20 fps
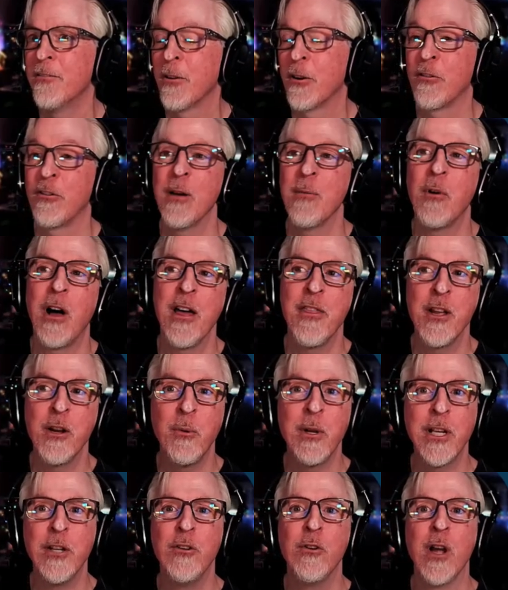For example, I
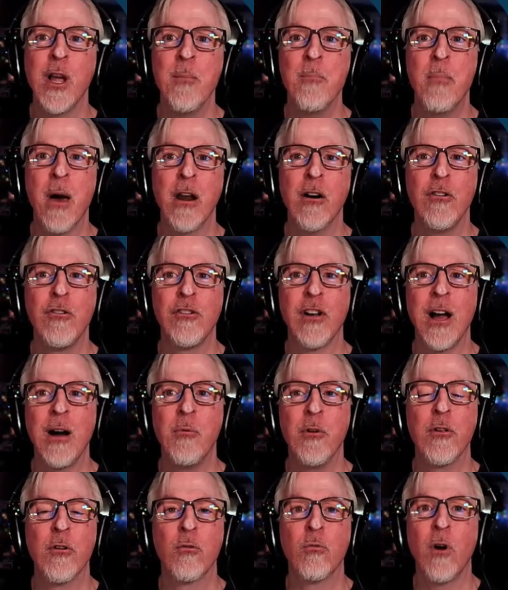think we can do a better
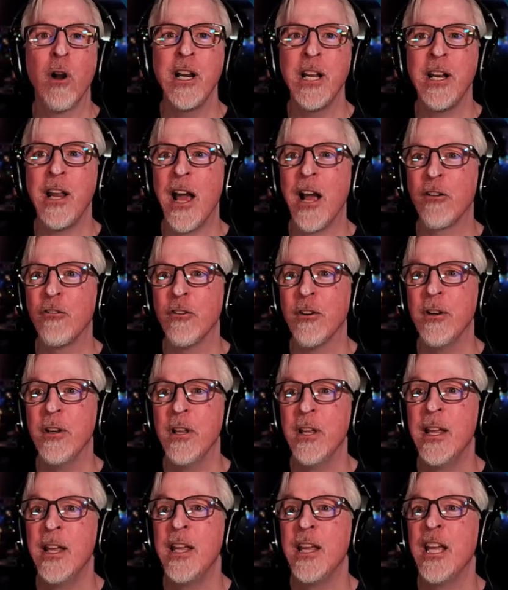job with the running action
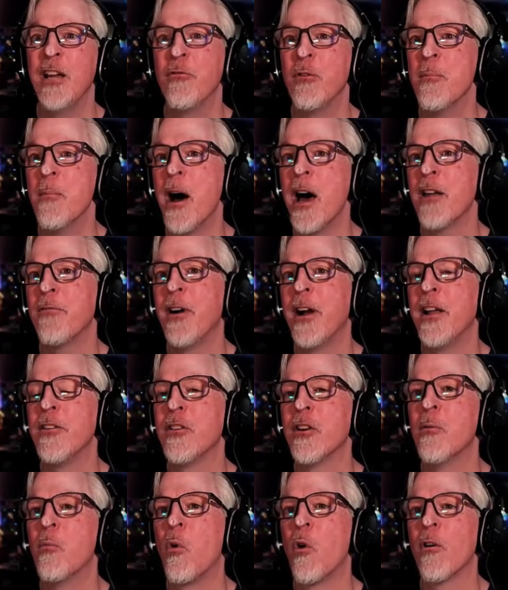if we modify
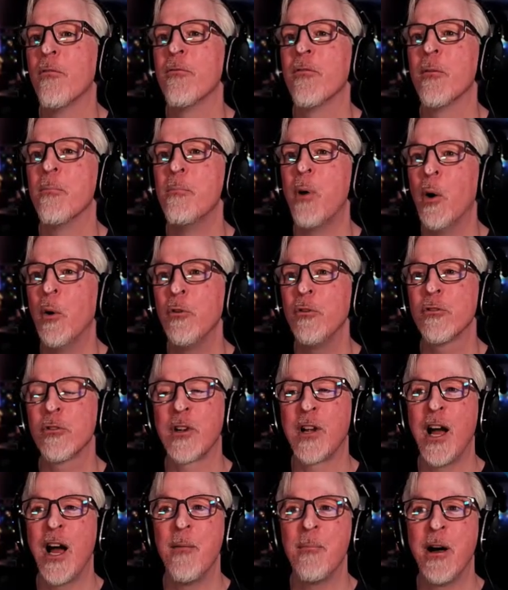it to a more verbose
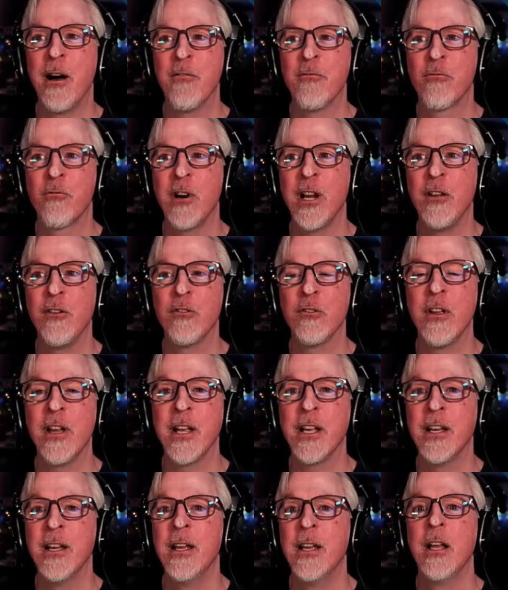or compound phrase
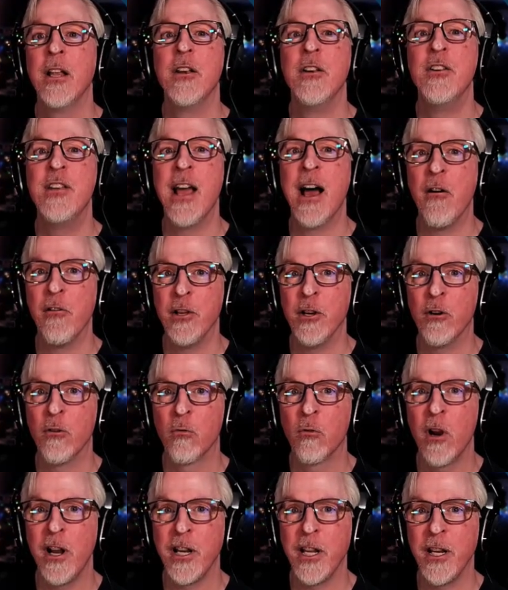like
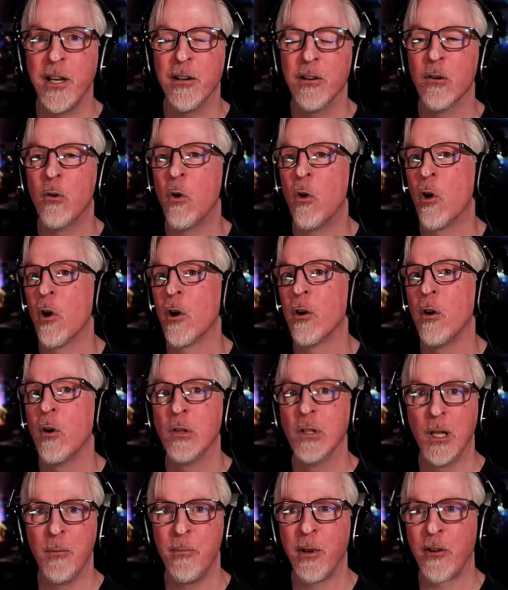downhill running or
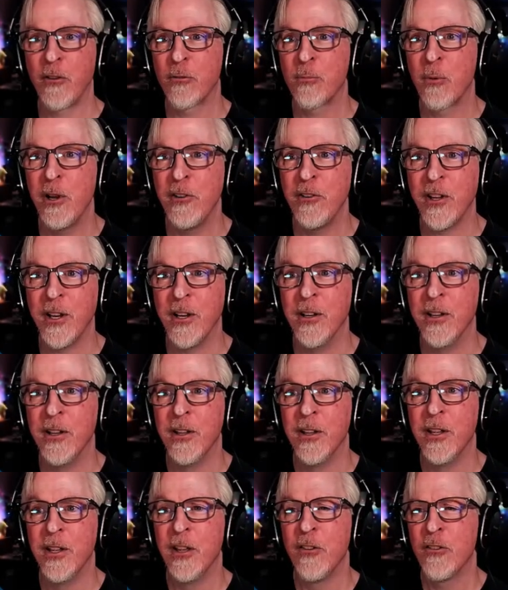Olympic sprinting.
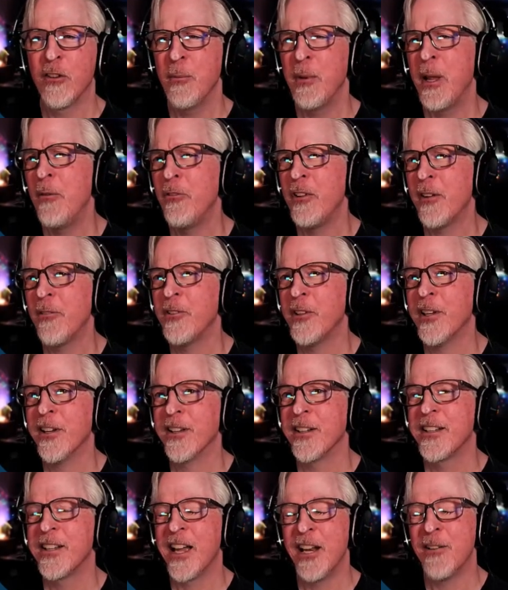Sometimes you have
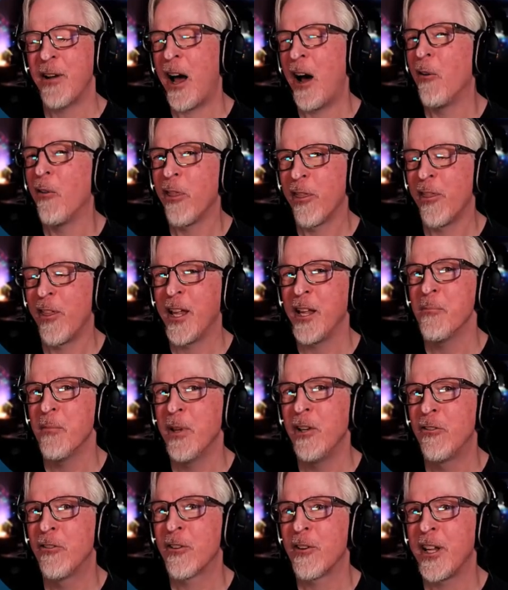to kind of outthink
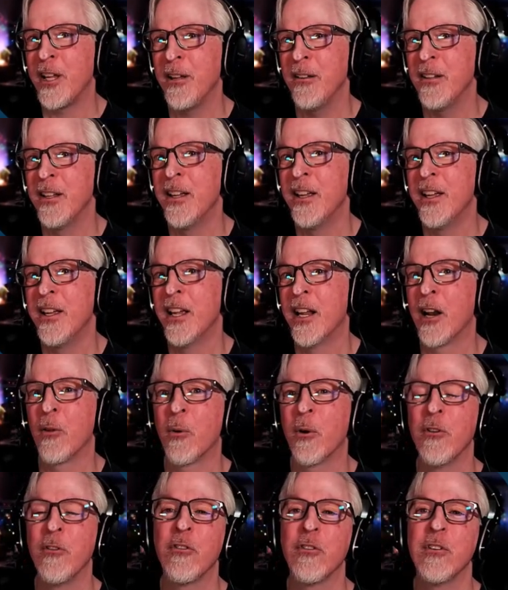Midjourney. In
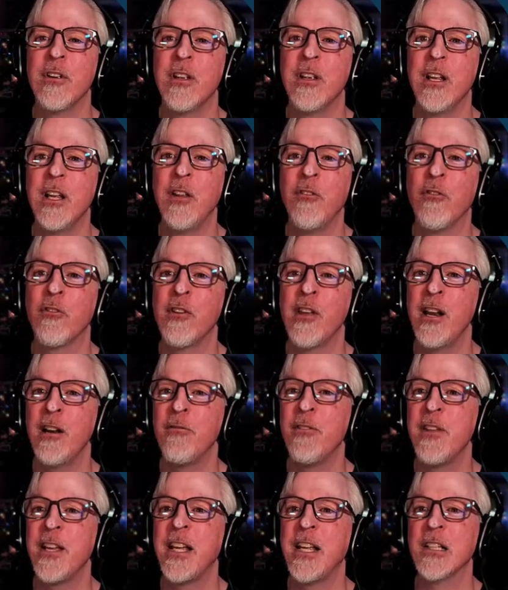other words, instead
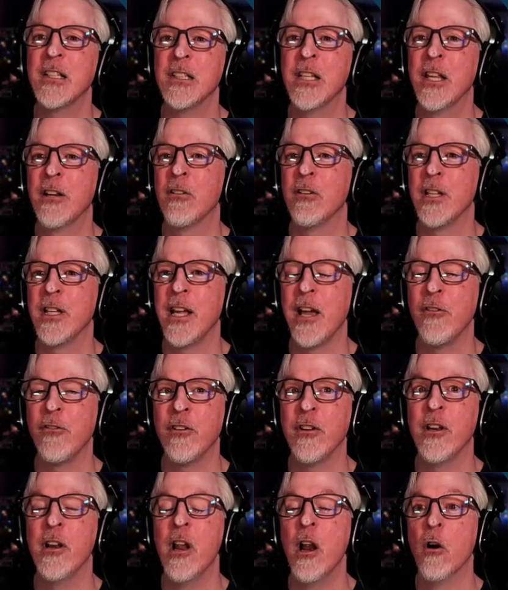of thinking literally
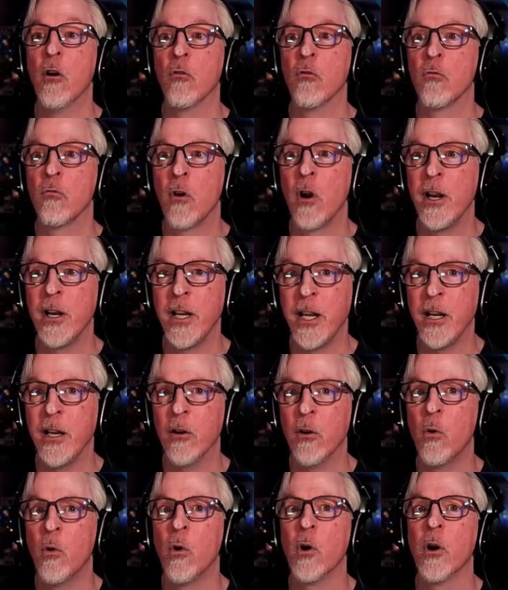as in
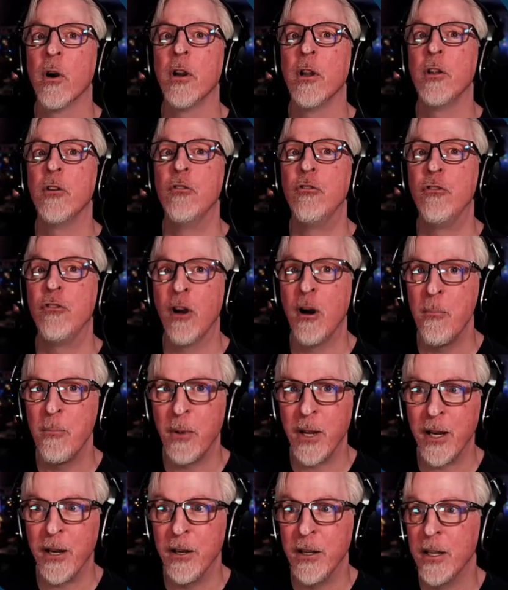running or
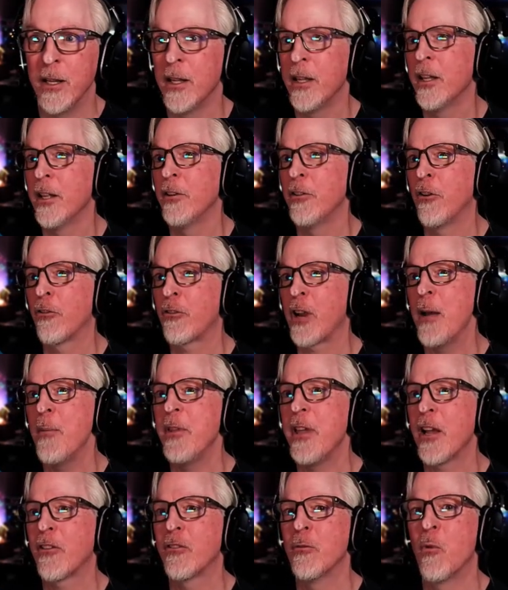jumping,
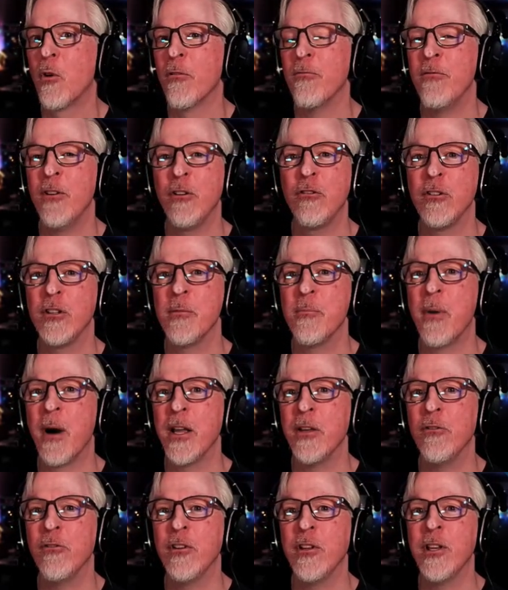describe the action more visually
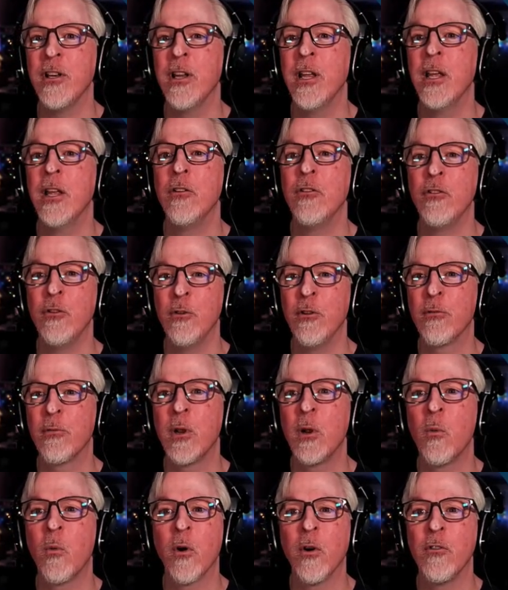by using 2 to
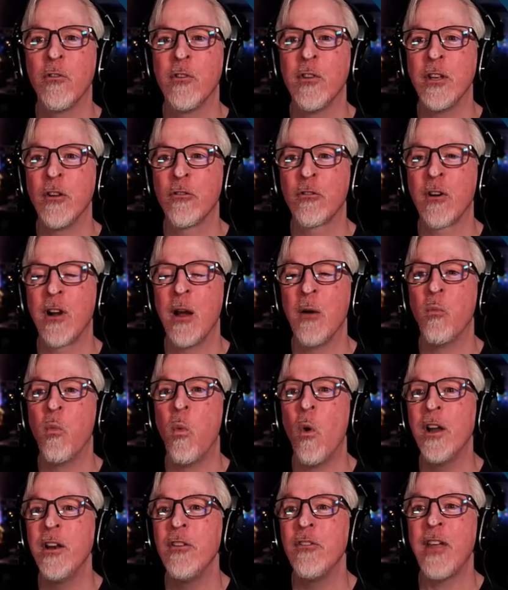3 words that
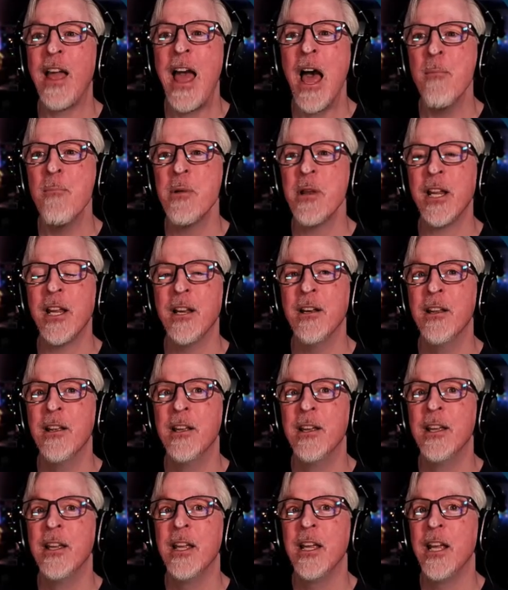describe what is happening
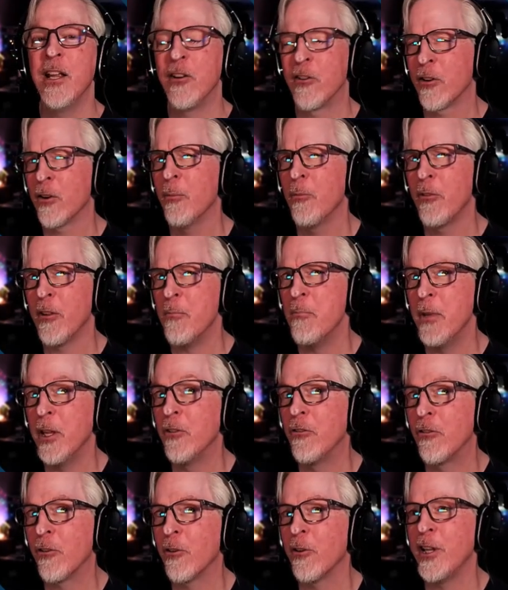in terms that
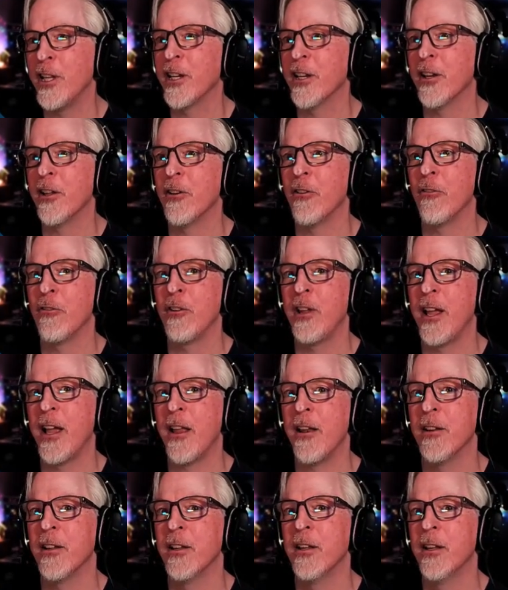Midjourney can
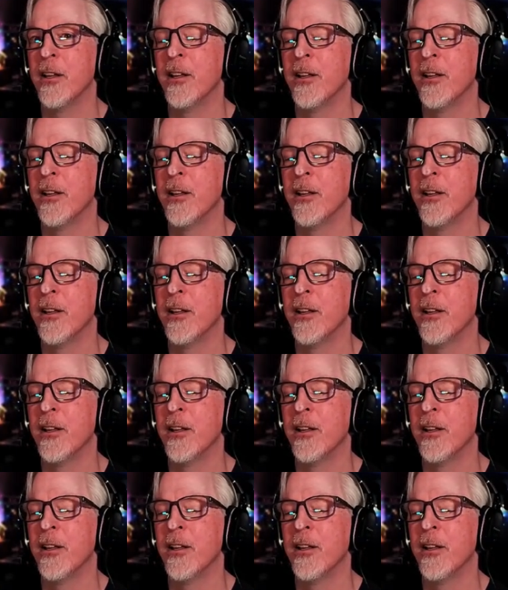understand.